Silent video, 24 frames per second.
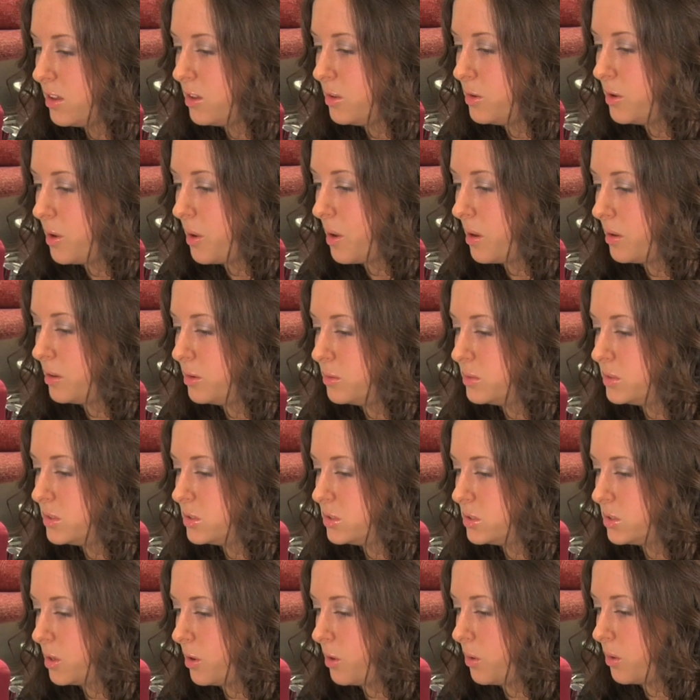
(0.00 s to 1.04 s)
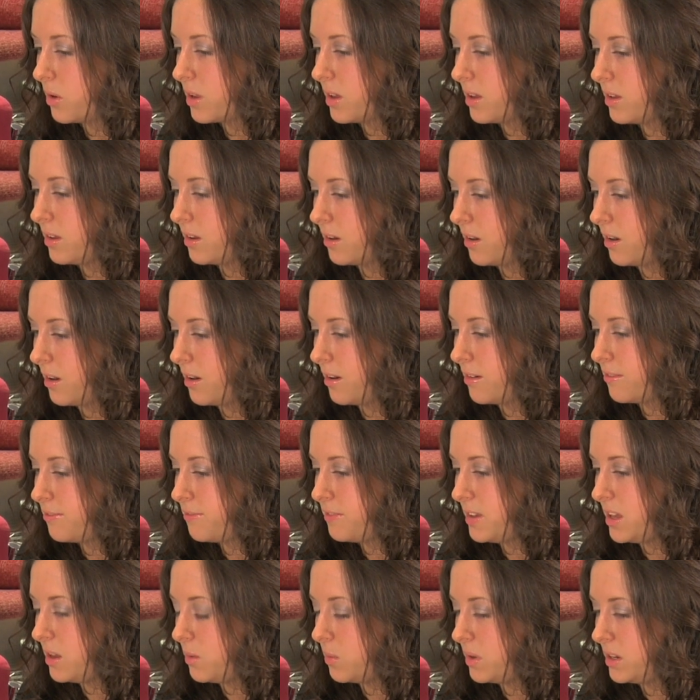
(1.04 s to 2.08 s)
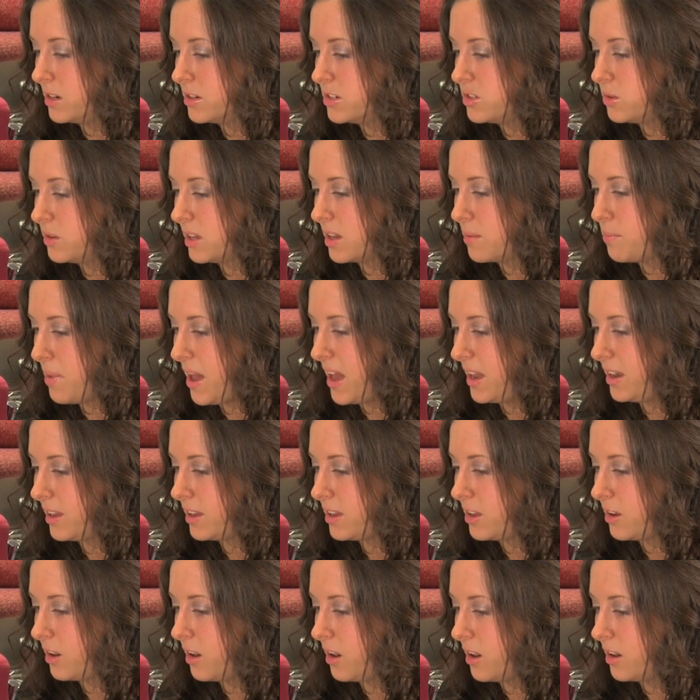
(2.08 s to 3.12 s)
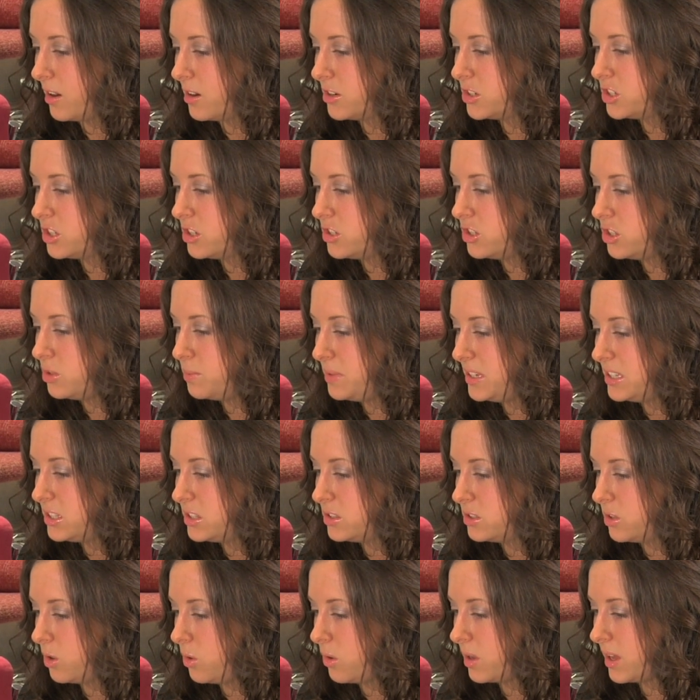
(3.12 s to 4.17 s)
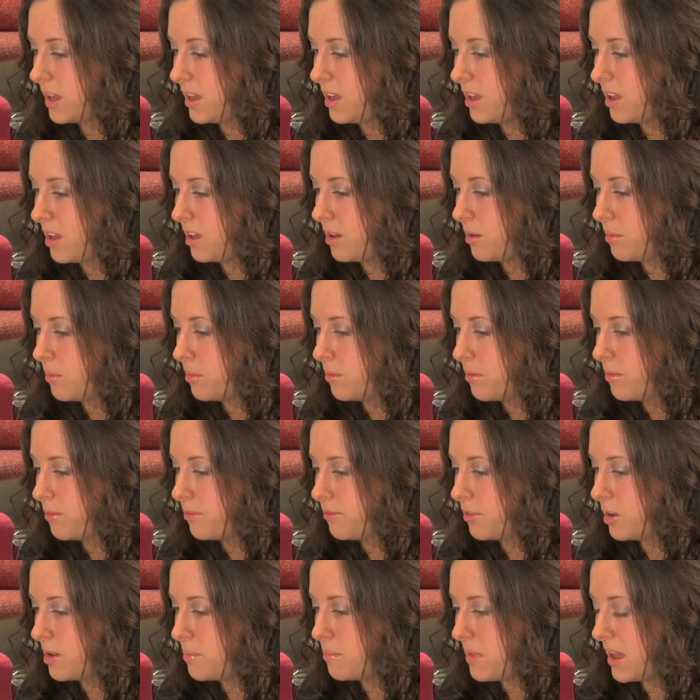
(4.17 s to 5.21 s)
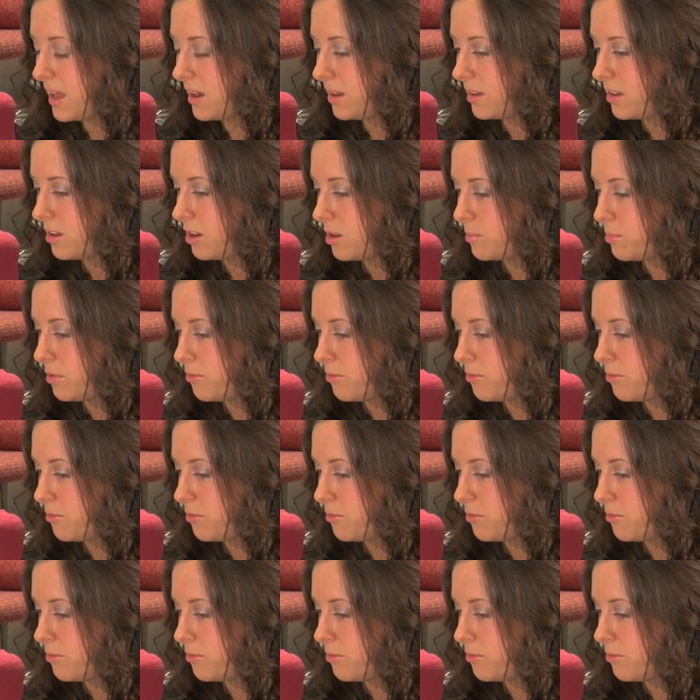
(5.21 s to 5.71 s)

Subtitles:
You know how you soak your feet when you're doing a pedicure. Should you be soaking for a manicure